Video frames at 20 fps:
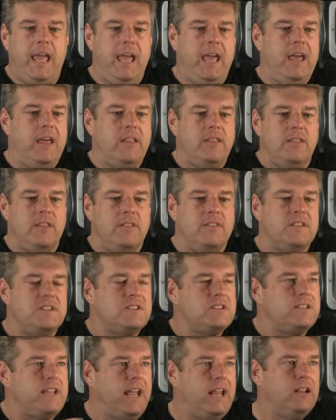and the
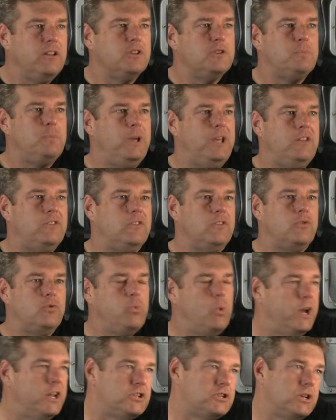stainless pieces,
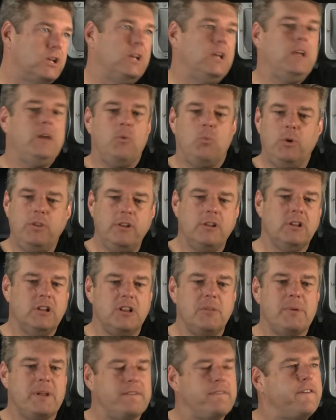which with a
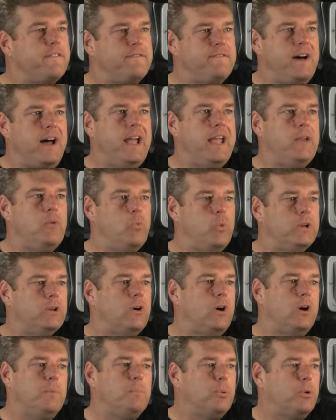little bit of a fight went
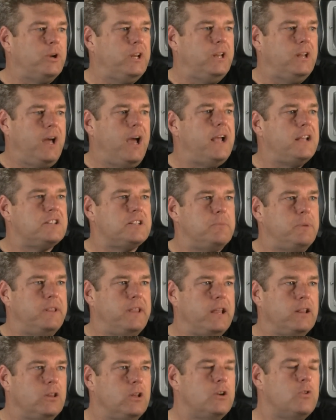on pretty nice. I mean,
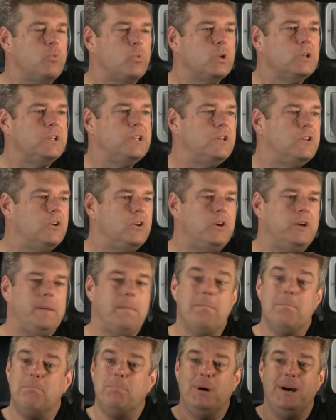they look really good,
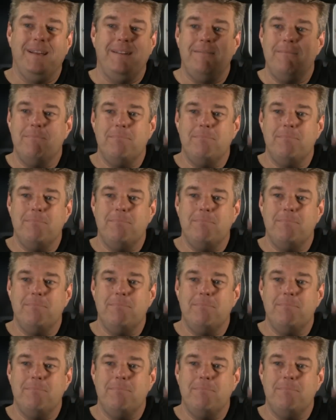but